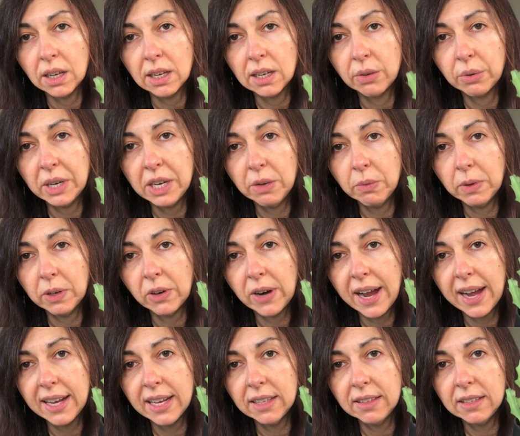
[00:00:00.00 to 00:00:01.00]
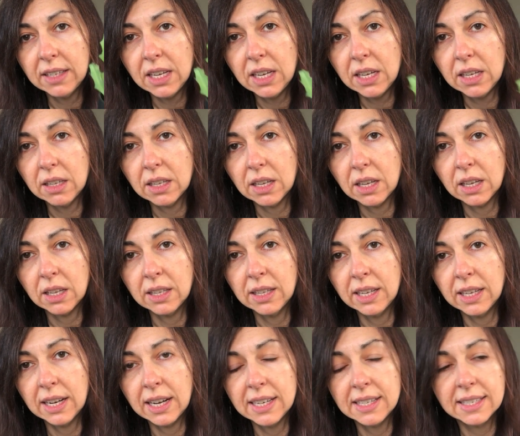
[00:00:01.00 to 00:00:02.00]
green variety
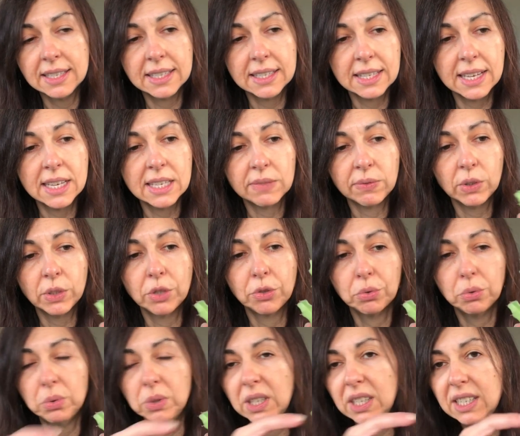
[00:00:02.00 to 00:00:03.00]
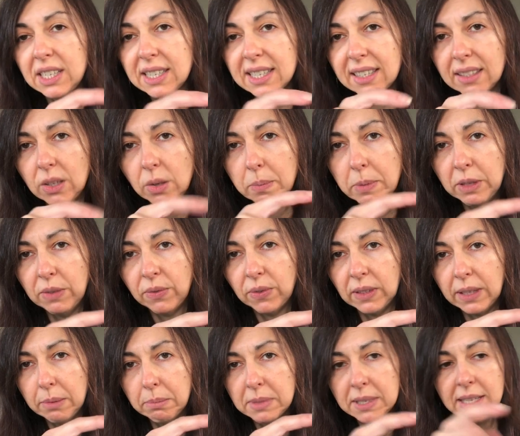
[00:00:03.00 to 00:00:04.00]
that I successfully rooted. It's a little bit
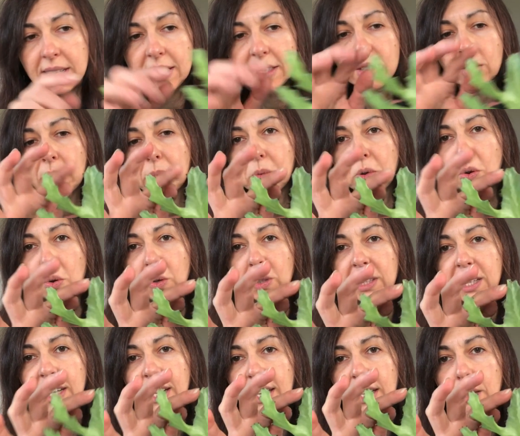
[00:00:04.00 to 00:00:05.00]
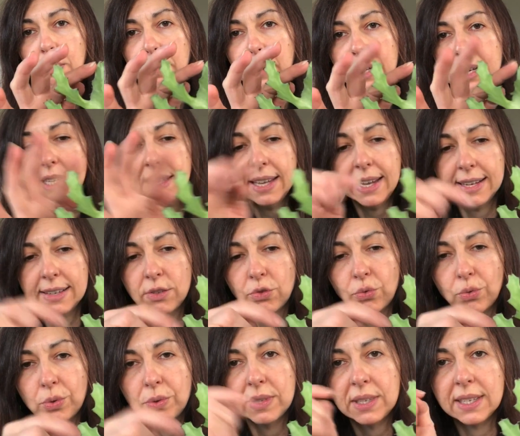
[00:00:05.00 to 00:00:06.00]
flimsy, so I'm holding it, but it has
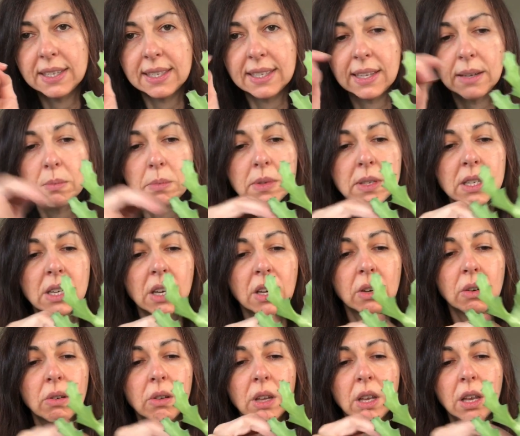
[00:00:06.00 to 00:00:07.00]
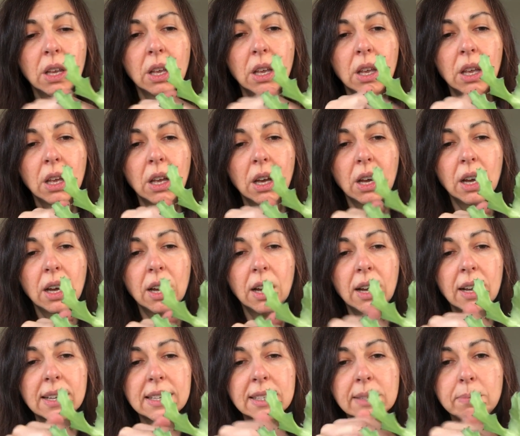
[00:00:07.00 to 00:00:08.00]
root system, so
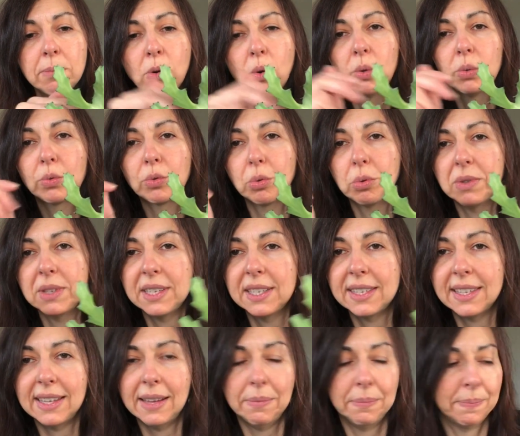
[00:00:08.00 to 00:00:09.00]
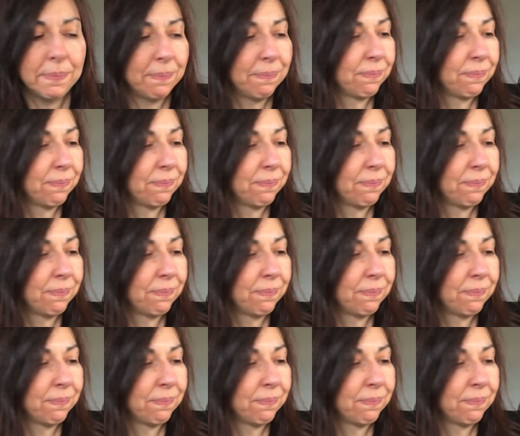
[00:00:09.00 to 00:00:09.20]
small root system.